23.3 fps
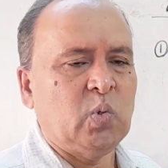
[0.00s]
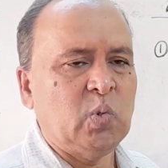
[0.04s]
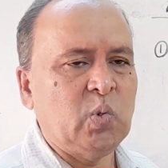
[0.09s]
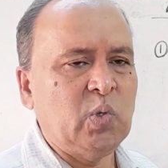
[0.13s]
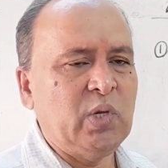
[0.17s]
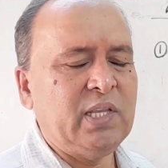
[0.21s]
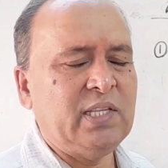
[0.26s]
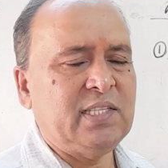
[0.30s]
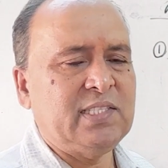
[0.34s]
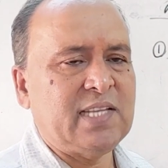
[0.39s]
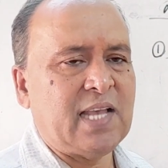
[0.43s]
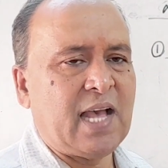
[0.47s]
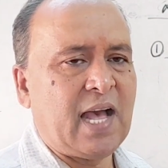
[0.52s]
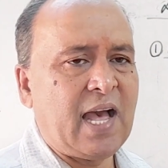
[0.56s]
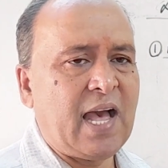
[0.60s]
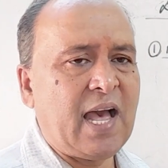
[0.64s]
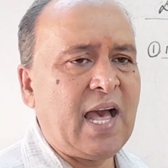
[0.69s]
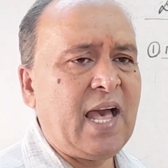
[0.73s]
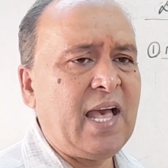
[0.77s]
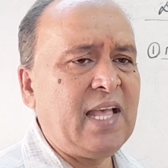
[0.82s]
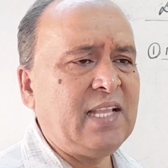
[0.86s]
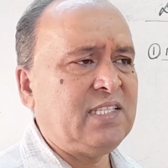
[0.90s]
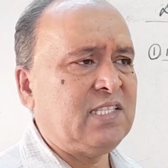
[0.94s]
which
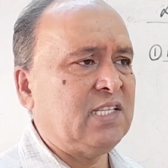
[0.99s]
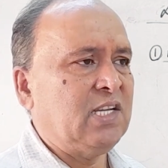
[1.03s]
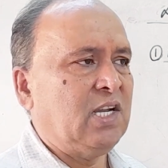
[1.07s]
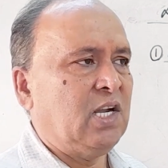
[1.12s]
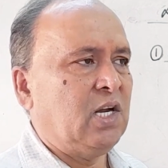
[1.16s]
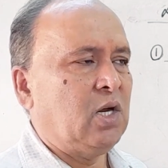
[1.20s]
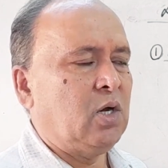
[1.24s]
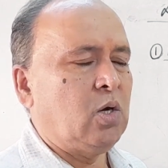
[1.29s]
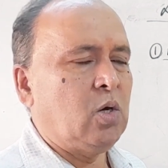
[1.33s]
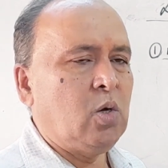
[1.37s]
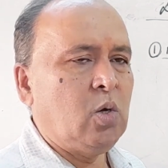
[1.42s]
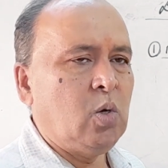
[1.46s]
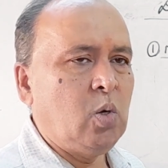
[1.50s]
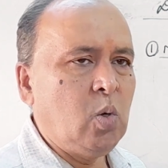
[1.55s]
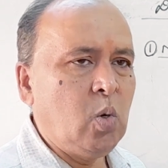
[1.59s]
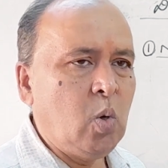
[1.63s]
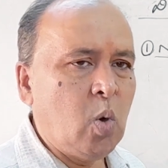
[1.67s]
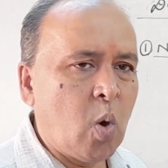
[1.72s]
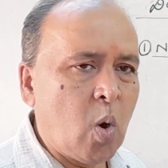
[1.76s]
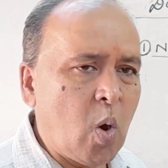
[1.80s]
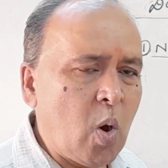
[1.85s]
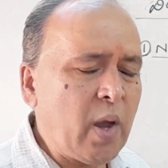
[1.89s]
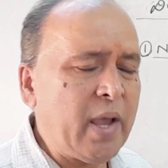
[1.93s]
has
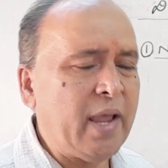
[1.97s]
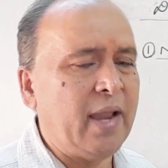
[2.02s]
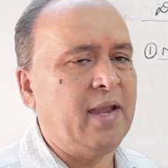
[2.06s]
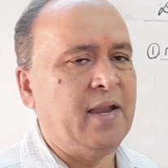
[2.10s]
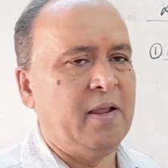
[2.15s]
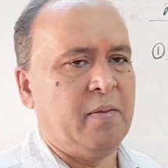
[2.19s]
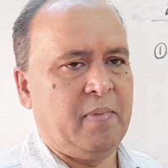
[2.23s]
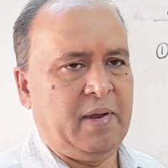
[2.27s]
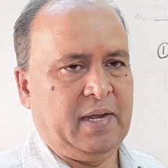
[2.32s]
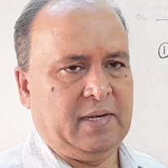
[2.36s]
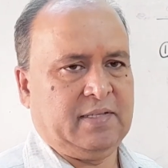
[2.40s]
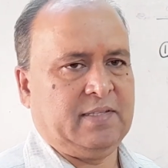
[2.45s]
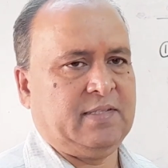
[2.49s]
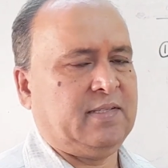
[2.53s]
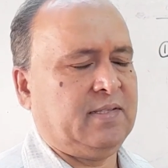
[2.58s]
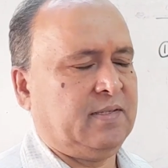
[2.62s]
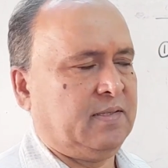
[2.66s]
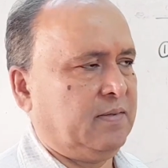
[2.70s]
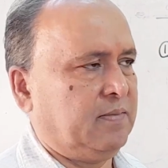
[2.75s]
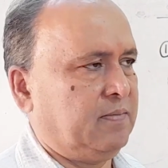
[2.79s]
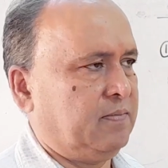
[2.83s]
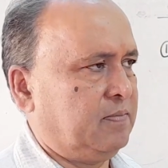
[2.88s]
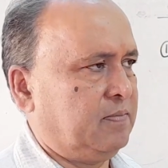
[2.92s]
no elements.